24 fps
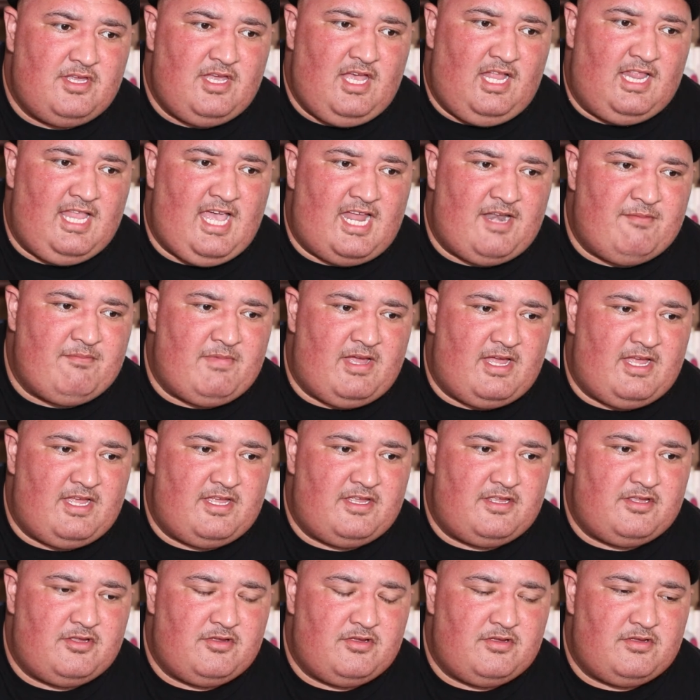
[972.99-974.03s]
a lot of
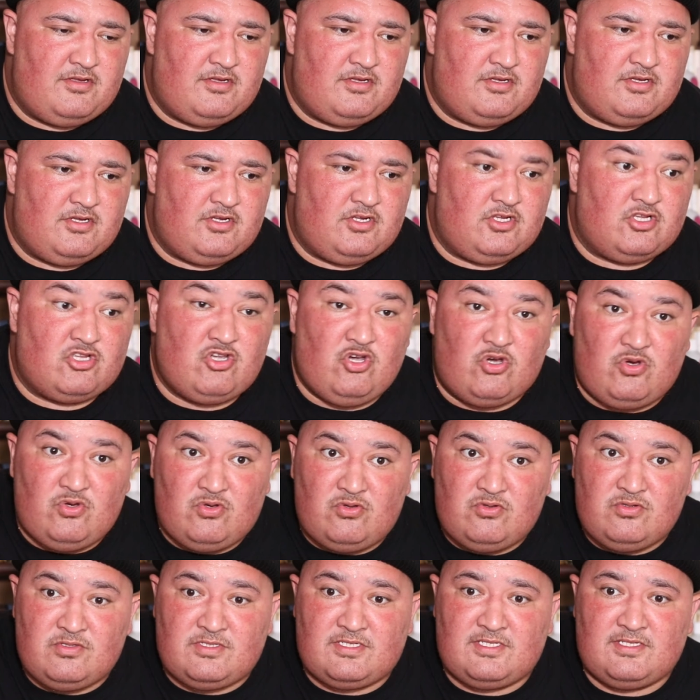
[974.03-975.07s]
my
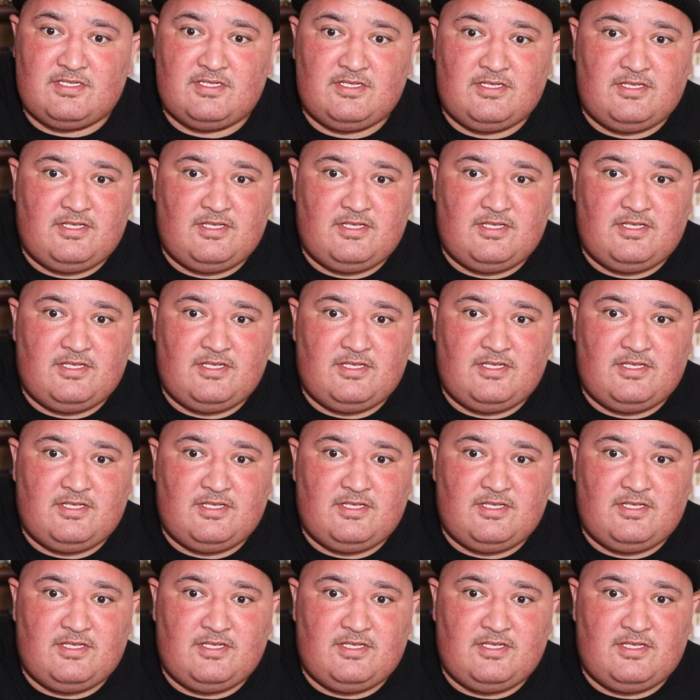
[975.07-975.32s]
goals,